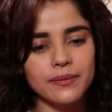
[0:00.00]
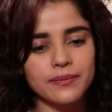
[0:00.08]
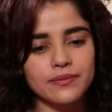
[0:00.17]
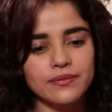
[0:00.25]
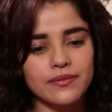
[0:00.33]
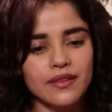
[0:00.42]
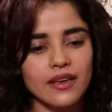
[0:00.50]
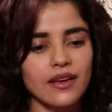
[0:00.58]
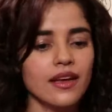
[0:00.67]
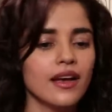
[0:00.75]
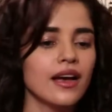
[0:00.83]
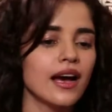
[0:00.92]
Um,
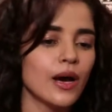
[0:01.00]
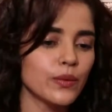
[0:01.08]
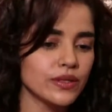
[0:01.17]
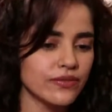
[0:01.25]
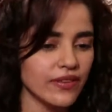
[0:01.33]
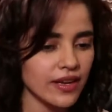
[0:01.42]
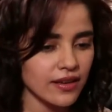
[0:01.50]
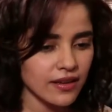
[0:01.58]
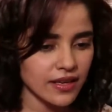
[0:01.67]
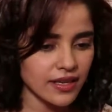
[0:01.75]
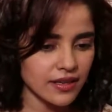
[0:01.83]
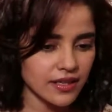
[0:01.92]
I was very like,